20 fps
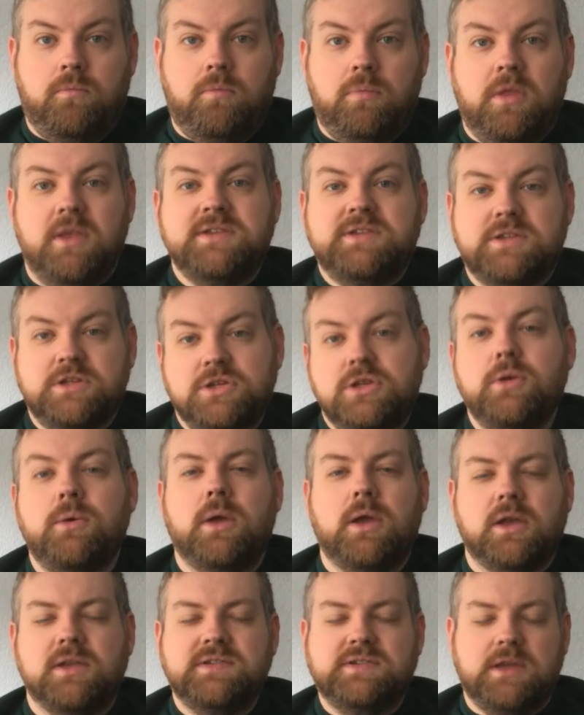listened to
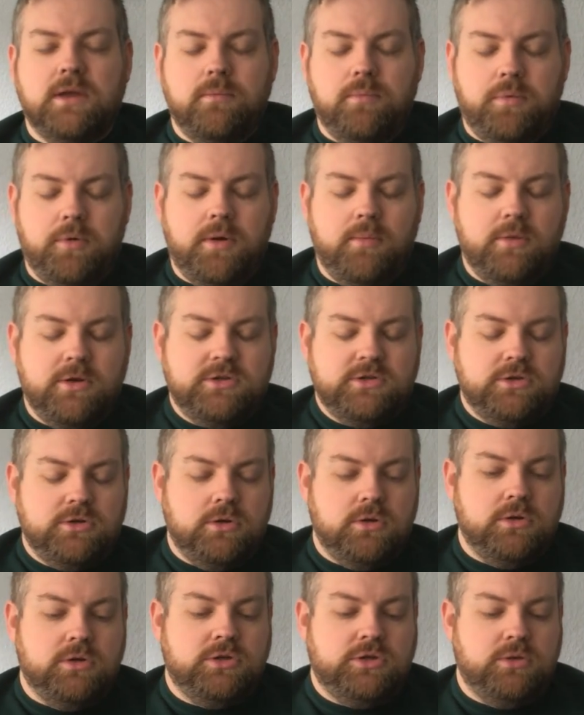it because I pretty much
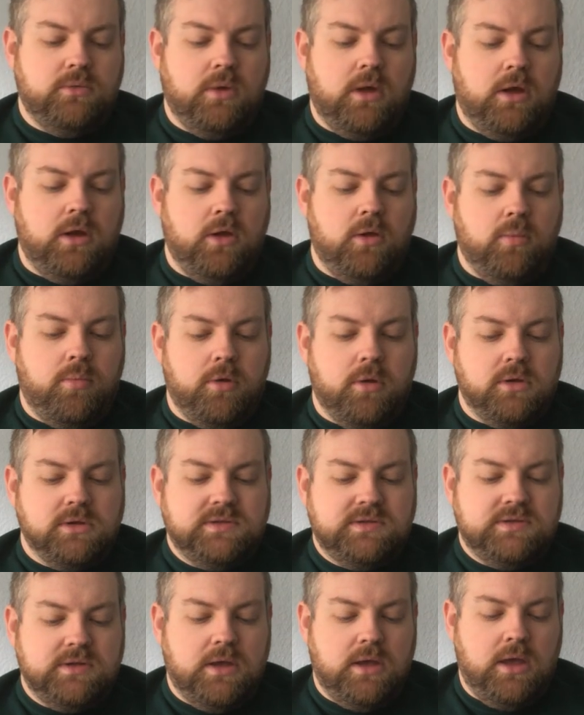do
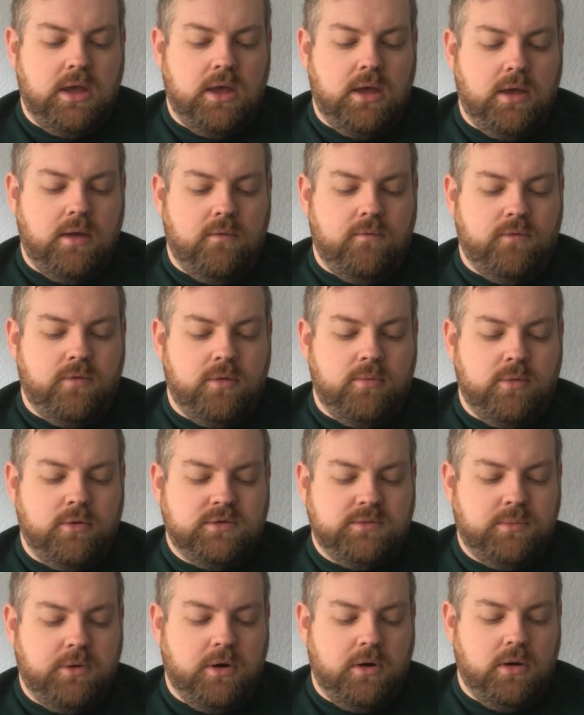audiobooks for the
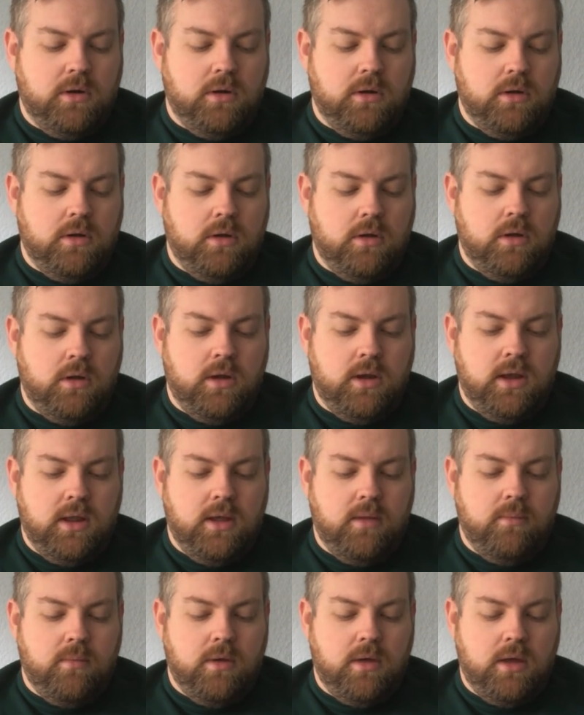most part on
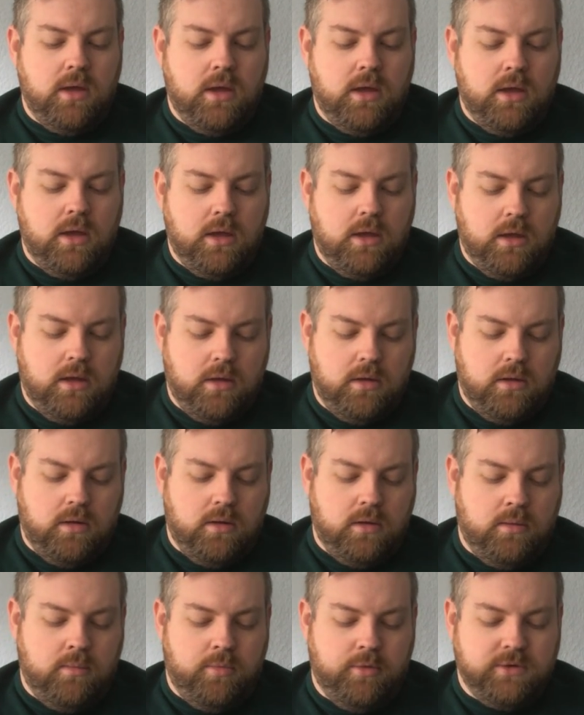them,
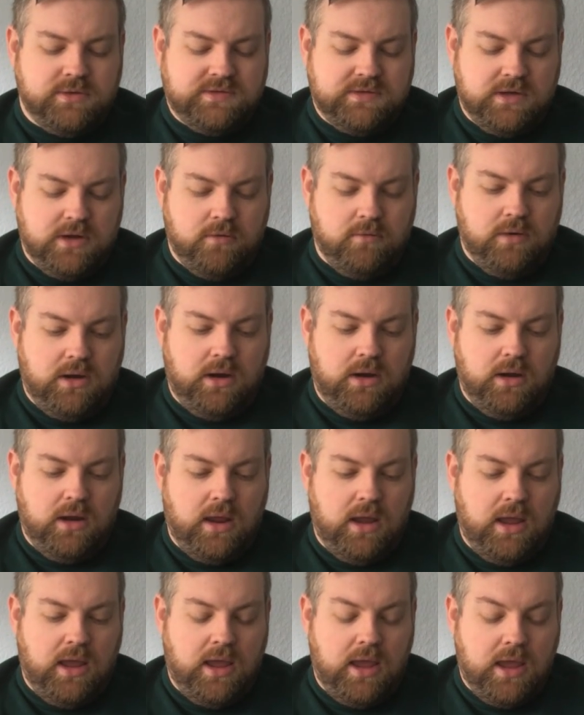on books that I read,
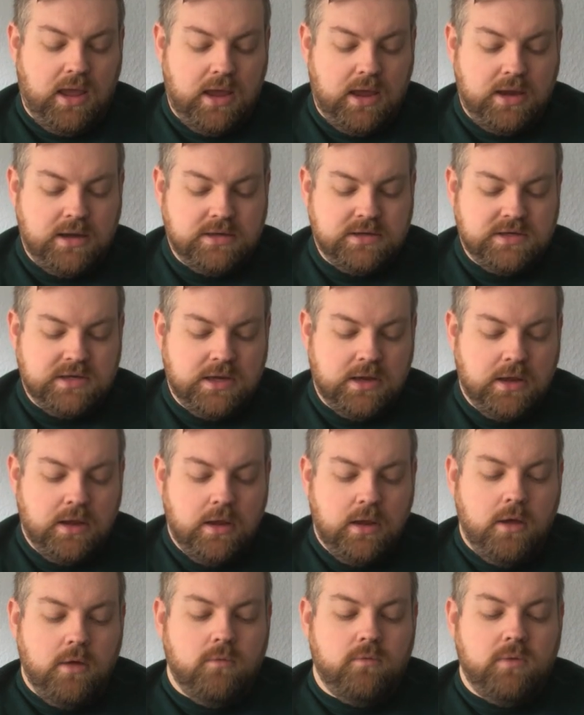and
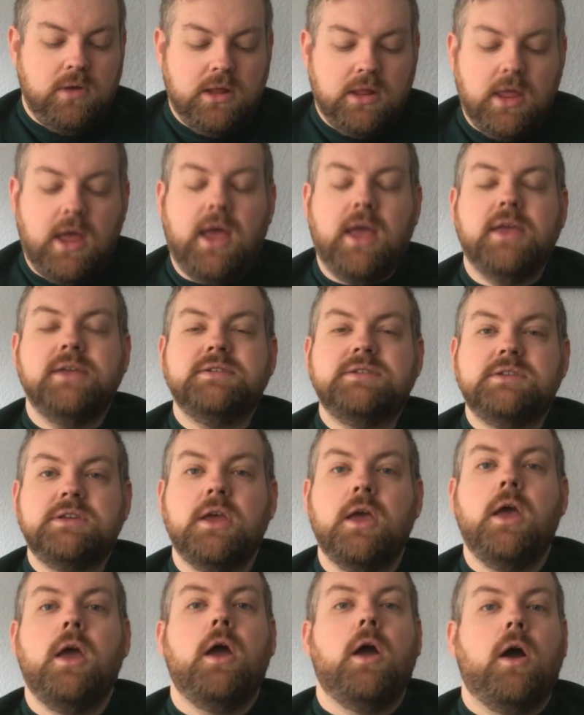realized,
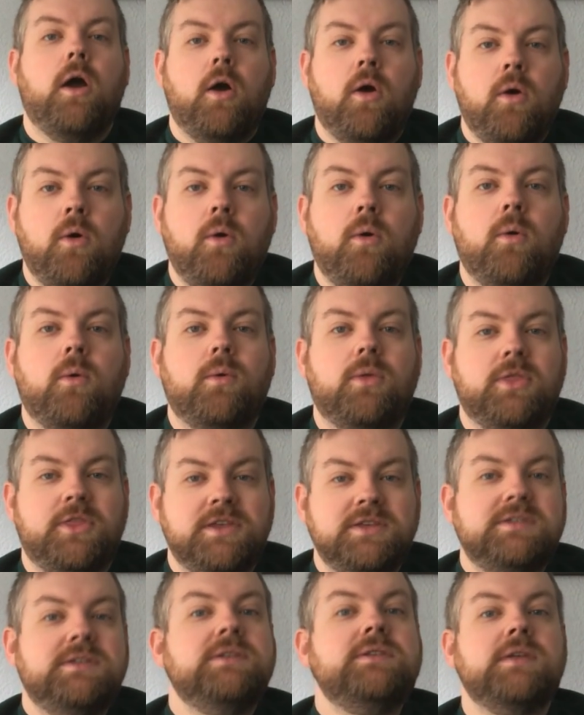oh,
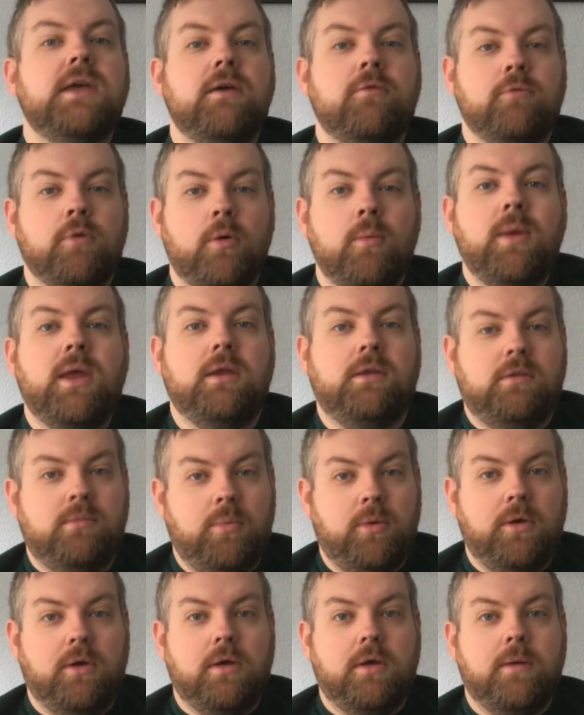this is a romance
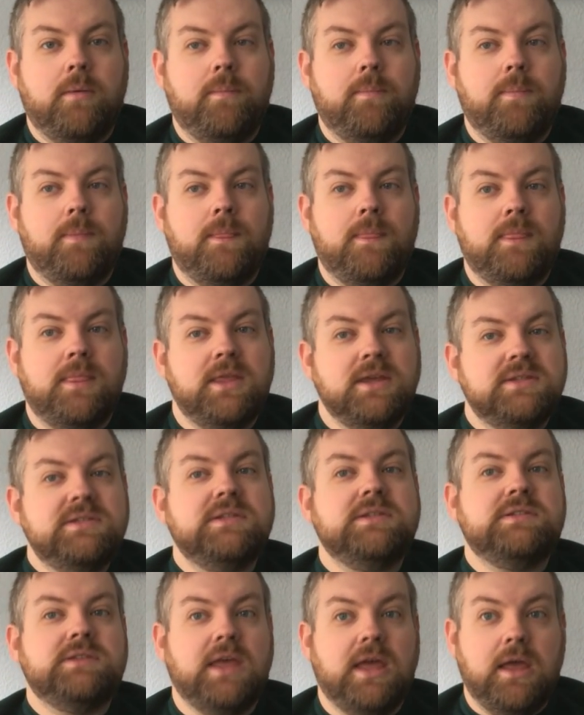book. This
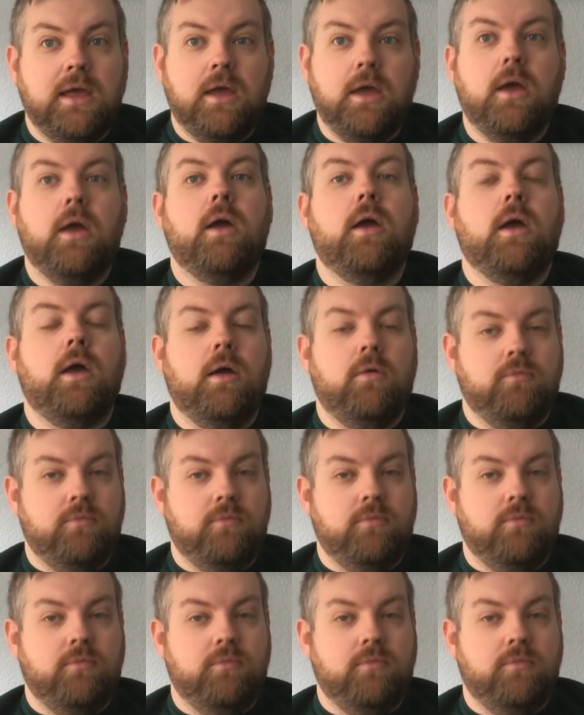is like a